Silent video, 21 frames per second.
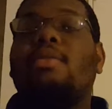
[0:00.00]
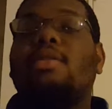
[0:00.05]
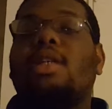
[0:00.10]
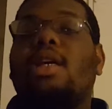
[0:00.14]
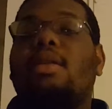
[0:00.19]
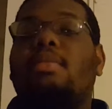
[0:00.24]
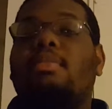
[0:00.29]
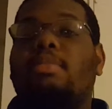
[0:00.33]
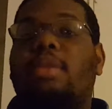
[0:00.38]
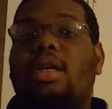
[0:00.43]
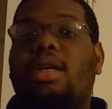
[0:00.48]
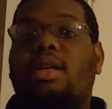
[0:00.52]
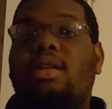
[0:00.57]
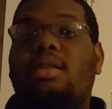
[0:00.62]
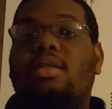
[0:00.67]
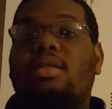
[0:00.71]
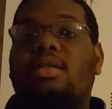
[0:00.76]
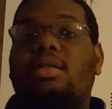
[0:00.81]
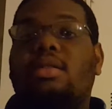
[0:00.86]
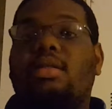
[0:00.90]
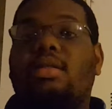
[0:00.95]
was getting beat.
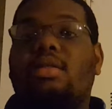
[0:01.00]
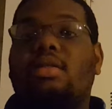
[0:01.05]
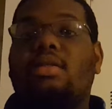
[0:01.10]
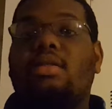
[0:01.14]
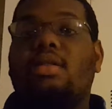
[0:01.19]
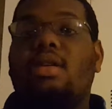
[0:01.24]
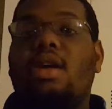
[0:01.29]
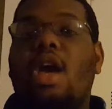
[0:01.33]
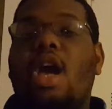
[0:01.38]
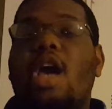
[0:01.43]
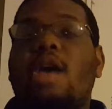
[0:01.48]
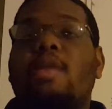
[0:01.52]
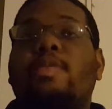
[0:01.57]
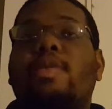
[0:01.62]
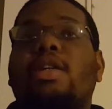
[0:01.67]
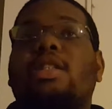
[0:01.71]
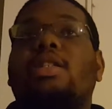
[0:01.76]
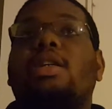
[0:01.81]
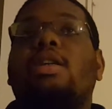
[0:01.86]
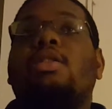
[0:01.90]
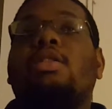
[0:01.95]
It
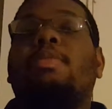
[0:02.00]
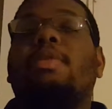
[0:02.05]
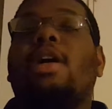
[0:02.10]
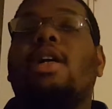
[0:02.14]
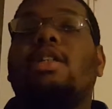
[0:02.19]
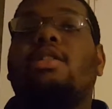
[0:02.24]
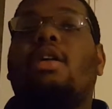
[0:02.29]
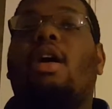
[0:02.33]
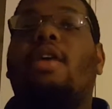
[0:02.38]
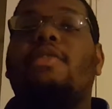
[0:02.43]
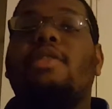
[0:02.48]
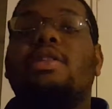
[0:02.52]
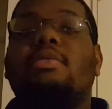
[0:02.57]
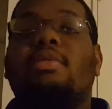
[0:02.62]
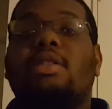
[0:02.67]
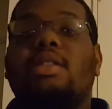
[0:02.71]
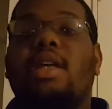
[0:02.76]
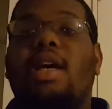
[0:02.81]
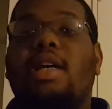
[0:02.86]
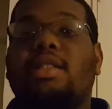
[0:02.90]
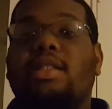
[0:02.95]
was because our offense
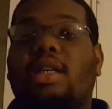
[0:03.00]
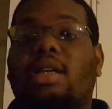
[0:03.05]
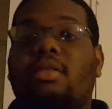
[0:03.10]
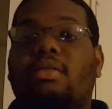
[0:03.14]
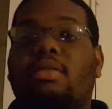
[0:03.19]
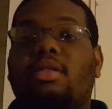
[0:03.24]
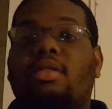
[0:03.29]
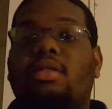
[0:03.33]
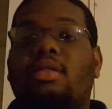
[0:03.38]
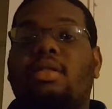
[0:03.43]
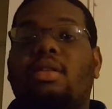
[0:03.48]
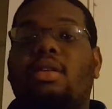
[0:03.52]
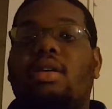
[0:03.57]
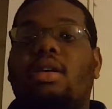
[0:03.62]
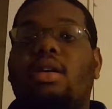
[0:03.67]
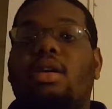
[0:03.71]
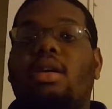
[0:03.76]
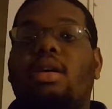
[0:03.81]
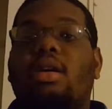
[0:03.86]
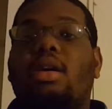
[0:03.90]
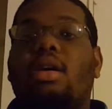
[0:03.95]
wasn't executing.
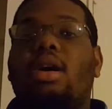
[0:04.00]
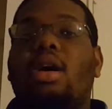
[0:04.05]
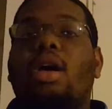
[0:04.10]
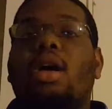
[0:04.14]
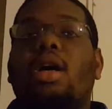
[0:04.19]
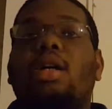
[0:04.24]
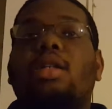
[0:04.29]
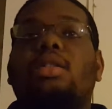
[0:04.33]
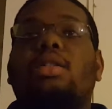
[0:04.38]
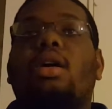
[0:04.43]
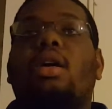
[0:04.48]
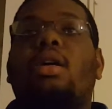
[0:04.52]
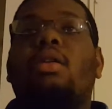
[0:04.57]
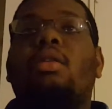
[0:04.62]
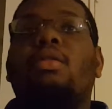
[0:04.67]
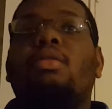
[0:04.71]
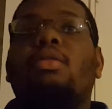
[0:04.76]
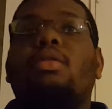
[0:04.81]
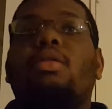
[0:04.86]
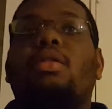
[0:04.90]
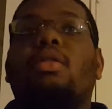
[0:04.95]

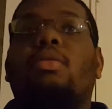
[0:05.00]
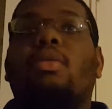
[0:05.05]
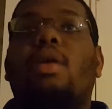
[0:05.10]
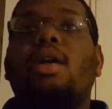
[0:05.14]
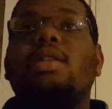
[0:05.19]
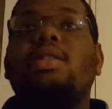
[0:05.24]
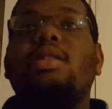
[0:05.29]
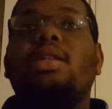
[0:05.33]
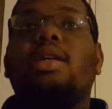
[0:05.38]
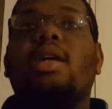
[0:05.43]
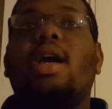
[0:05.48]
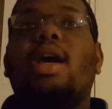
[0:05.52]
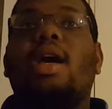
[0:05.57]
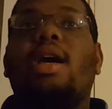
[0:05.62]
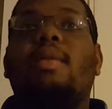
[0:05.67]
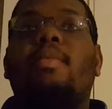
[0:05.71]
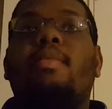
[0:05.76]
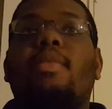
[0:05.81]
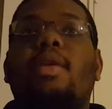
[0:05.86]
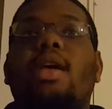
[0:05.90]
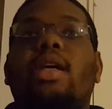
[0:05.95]
So the rushing
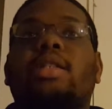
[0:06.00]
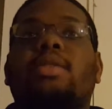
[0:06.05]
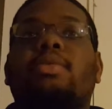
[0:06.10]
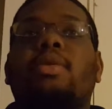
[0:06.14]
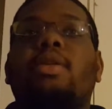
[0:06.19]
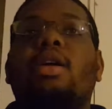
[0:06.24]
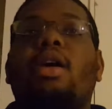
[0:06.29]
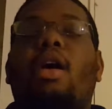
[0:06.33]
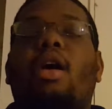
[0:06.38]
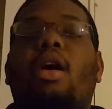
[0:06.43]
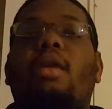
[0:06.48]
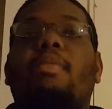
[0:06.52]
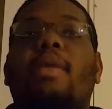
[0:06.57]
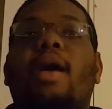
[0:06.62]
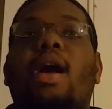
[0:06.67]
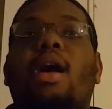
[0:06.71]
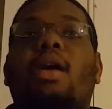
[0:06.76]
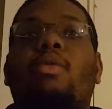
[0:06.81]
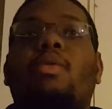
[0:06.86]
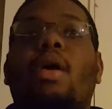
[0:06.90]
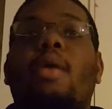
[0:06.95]
game is really all
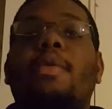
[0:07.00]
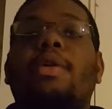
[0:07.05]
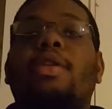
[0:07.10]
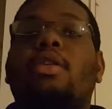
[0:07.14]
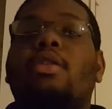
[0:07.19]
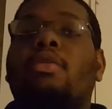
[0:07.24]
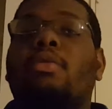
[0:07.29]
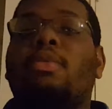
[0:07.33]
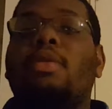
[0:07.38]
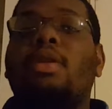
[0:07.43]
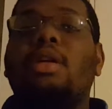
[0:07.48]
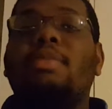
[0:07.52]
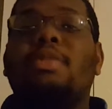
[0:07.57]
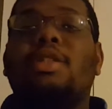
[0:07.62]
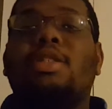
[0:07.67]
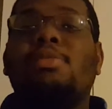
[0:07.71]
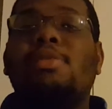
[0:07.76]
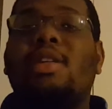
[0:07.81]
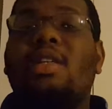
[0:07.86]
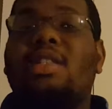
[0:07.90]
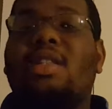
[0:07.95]
about what we do really
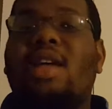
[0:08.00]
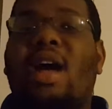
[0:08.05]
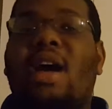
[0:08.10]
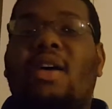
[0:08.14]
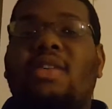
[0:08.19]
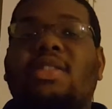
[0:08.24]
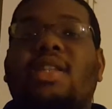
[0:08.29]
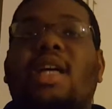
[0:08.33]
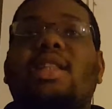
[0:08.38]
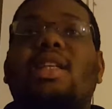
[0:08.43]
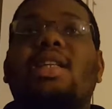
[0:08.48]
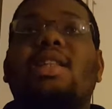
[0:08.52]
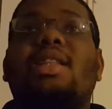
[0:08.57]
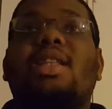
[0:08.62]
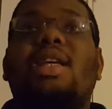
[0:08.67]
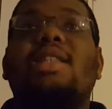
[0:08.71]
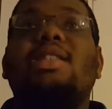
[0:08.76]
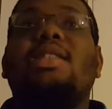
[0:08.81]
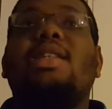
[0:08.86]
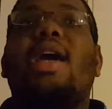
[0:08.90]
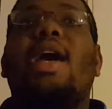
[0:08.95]
between the tackles. I think
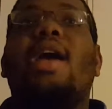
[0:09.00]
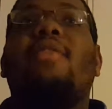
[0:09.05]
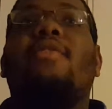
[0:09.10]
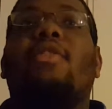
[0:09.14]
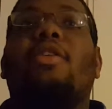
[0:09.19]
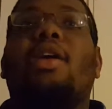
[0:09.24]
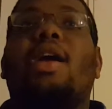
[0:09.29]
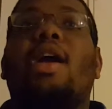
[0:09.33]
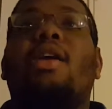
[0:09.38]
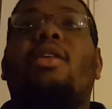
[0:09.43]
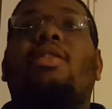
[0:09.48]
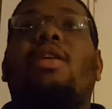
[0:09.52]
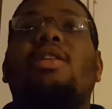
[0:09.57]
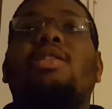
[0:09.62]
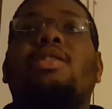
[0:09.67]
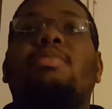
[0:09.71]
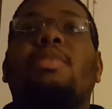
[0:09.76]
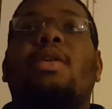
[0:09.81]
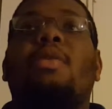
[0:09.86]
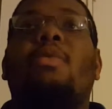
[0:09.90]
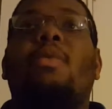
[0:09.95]
this game for Carolina is
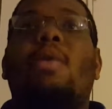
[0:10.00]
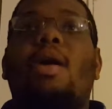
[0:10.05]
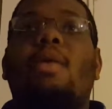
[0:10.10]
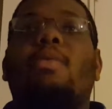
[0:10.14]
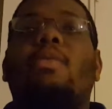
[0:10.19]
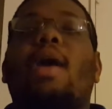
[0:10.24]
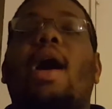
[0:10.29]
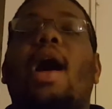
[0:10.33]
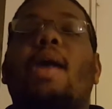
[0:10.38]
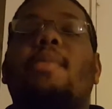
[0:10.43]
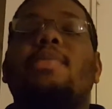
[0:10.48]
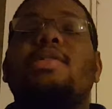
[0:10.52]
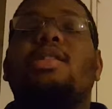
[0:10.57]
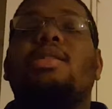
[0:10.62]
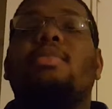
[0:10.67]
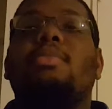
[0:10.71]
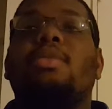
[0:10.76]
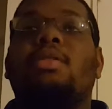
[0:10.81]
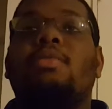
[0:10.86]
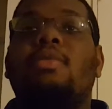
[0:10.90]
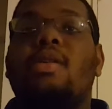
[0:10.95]
going to be what happens
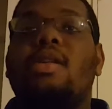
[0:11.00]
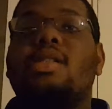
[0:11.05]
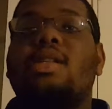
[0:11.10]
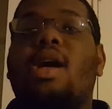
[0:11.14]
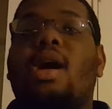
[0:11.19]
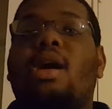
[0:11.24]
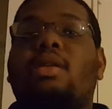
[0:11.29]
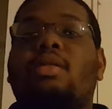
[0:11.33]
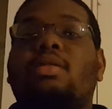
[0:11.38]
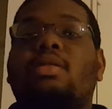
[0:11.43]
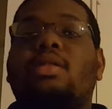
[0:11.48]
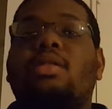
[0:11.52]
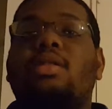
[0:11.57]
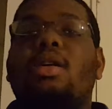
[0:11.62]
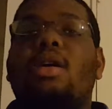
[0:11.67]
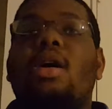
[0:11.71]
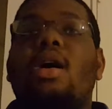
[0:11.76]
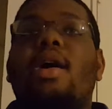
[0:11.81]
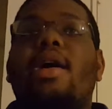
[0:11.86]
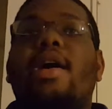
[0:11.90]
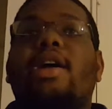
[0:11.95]
between the tackles
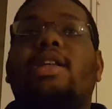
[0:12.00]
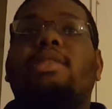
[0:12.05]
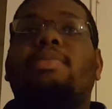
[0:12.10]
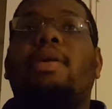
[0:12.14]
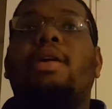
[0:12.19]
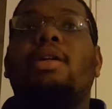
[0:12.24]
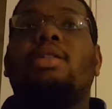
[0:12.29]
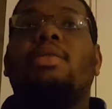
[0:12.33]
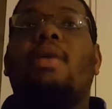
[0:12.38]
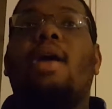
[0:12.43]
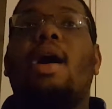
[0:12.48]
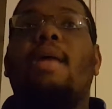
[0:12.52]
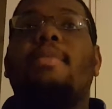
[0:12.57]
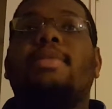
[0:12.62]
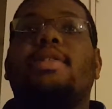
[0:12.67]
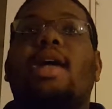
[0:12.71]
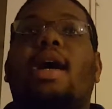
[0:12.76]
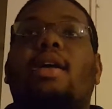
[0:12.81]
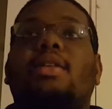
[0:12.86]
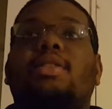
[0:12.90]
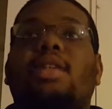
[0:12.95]
as opposed to what happens
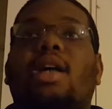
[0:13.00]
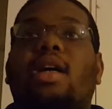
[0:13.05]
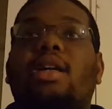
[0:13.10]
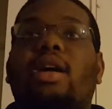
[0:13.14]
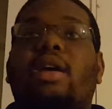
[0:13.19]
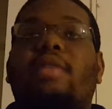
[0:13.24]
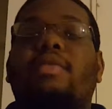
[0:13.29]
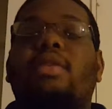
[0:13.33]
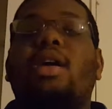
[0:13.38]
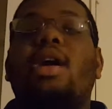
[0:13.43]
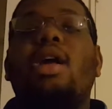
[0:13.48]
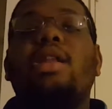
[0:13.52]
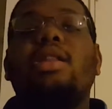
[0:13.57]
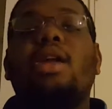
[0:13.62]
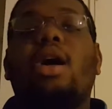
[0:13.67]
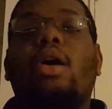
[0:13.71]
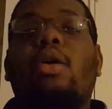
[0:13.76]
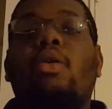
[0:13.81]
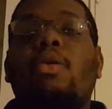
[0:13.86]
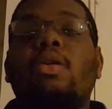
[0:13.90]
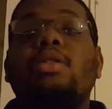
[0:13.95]
outside of it. Now,
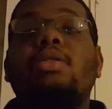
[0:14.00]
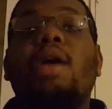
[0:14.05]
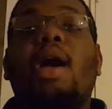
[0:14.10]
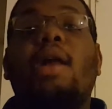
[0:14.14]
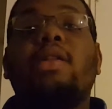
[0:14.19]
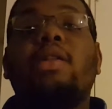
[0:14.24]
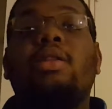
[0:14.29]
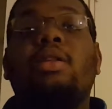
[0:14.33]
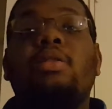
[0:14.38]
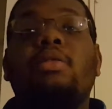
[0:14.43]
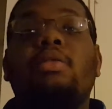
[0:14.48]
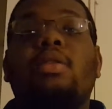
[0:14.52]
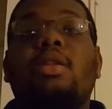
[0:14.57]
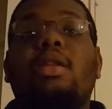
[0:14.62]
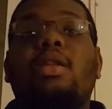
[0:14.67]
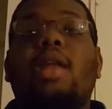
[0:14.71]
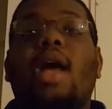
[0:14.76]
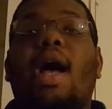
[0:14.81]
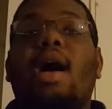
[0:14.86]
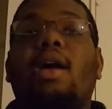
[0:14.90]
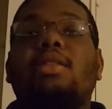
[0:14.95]
of course, you have to do
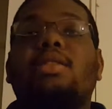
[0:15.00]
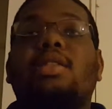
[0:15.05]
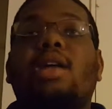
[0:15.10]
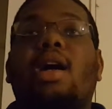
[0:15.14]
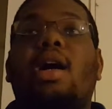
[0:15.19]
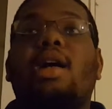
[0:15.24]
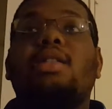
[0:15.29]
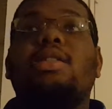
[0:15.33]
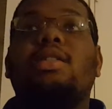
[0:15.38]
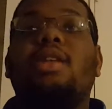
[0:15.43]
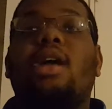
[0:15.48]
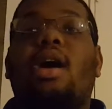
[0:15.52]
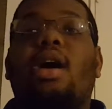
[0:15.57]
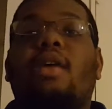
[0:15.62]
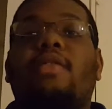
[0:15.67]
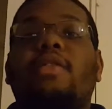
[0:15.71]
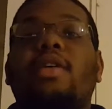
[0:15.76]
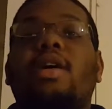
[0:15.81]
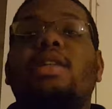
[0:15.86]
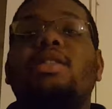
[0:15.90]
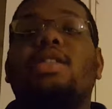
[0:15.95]
the outside
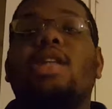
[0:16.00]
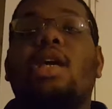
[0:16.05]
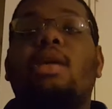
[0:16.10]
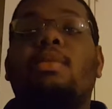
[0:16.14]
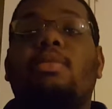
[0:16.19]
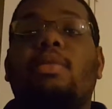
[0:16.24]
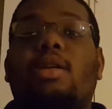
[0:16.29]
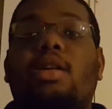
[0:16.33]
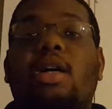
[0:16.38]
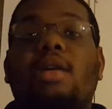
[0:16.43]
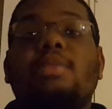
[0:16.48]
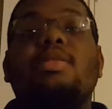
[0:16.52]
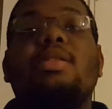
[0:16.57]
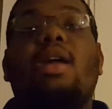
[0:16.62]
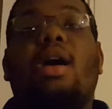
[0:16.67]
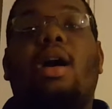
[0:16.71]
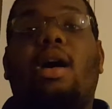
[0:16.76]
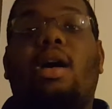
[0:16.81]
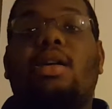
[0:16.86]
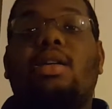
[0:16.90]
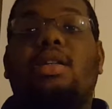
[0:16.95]
stuff to keep Clemson
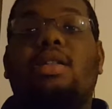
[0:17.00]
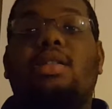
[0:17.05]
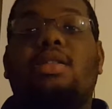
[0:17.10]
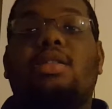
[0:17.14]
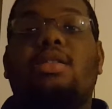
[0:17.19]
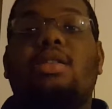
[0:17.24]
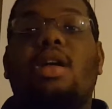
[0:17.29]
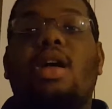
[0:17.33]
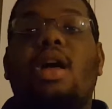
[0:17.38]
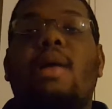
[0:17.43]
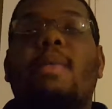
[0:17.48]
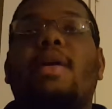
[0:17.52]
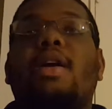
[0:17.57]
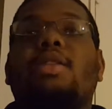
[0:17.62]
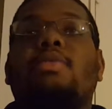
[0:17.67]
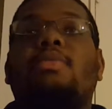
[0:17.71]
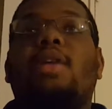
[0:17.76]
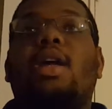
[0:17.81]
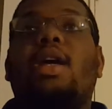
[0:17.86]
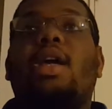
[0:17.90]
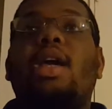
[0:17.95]
honest. Because
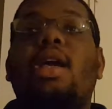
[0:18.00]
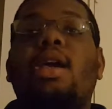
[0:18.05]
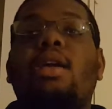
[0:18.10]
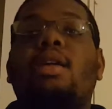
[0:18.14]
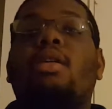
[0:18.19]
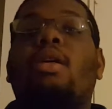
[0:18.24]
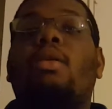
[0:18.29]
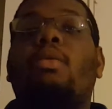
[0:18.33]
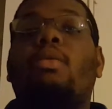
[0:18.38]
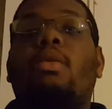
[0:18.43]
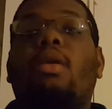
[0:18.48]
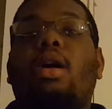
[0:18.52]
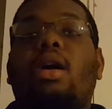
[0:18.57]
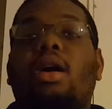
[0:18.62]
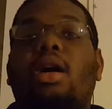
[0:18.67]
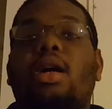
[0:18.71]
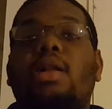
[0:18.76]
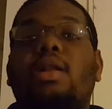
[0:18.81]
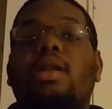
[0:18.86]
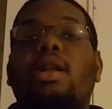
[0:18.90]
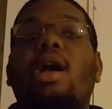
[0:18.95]
when they key in on
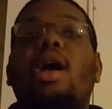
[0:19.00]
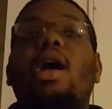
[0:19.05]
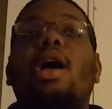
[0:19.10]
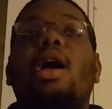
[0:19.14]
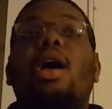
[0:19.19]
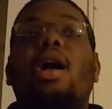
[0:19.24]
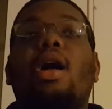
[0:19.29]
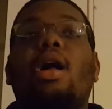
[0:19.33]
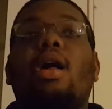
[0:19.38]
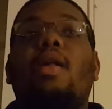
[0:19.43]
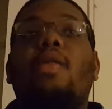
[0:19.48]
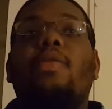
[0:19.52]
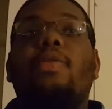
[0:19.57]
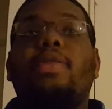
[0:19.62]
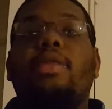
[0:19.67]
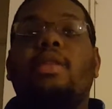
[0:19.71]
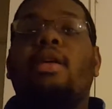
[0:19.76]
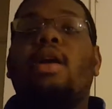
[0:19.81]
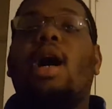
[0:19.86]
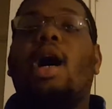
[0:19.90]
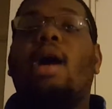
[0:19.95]
one,
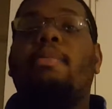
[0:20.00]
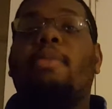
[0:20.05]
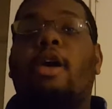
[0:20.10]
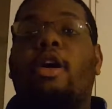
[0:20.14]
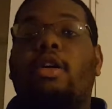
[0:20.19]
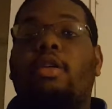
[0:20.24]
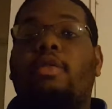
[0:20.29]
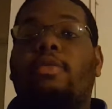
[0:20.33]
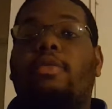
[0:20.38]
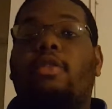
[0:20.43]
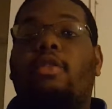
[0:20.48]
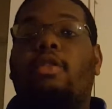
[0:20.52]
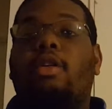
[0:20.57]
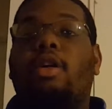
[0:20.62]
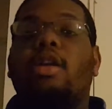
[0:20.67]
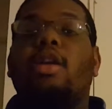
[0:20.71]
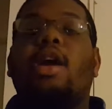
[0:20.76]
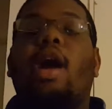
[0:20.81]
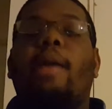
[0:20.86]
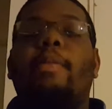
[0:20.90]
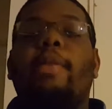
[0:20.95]
you got to burn them for it.
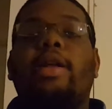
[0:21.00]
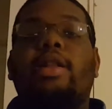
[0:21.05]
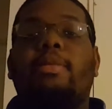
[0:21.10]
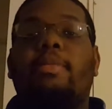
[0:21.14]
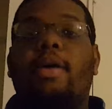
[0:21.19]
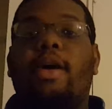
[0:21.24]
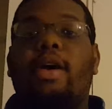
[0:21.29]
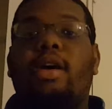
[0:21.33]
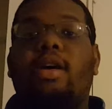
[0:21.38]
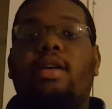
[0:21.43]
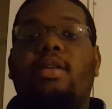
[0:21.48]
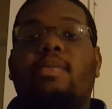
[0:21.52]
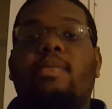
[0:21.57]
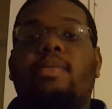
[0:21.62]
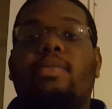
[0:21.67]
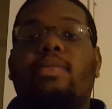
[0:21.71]
You got to make them pay.